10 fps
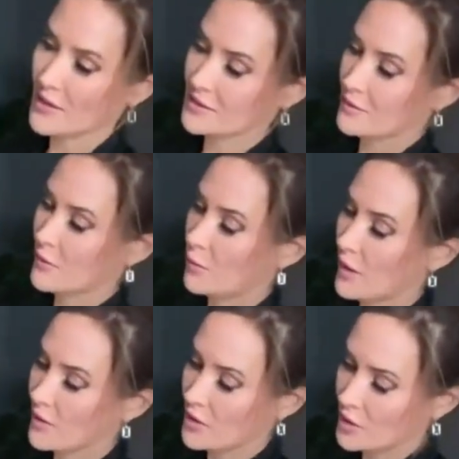them the way
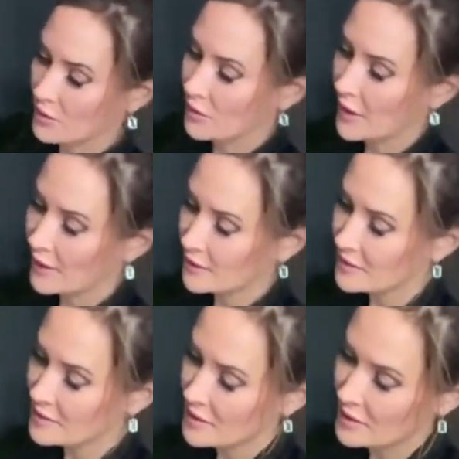that you like to
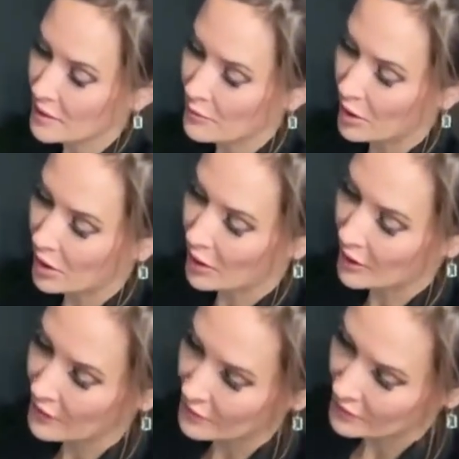see them
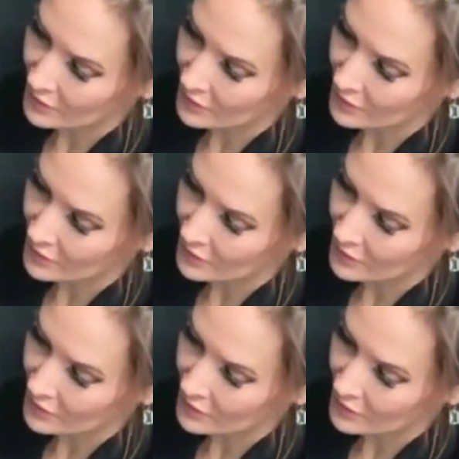on